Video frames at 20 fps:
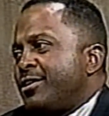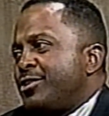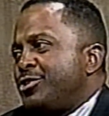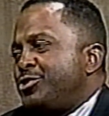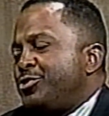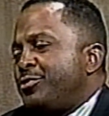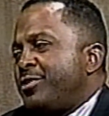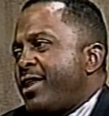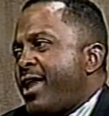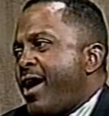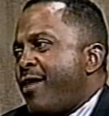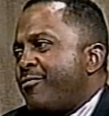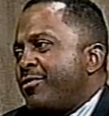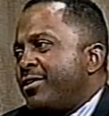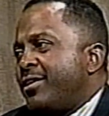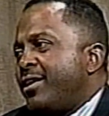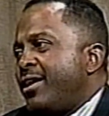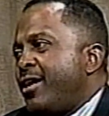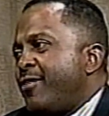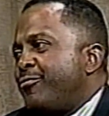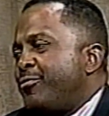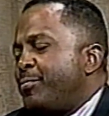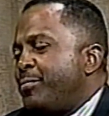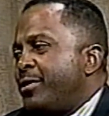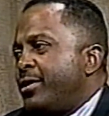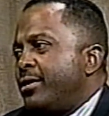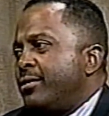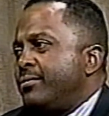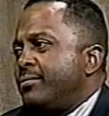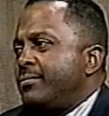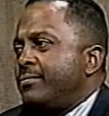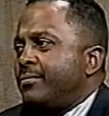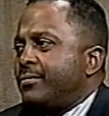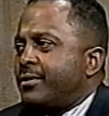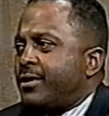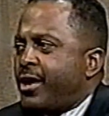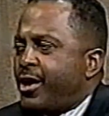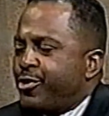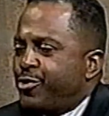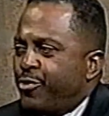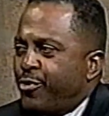Because you can have a gift, but can